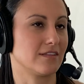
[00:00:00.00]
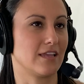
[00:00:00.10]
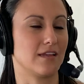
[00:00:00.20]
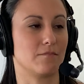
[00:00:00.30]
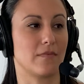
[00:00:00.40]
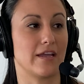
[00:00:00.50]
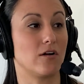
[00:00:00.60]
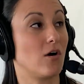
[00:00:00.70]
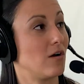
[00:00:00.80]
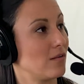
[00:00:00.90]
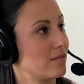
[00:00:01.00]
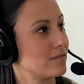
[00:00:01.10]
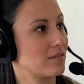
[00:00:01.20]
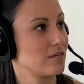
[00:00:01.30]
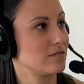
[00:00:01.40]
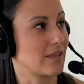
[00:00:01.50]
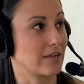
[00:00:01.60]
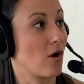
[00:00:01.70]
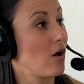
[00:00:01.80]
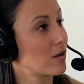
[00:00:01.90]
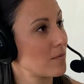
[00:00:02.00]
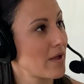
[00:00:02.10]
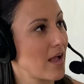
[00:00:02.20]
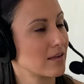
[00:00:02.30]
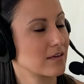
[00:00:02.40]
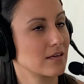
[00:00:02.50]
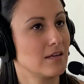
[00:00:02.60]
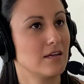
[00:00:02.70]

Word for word: it might all like all come back.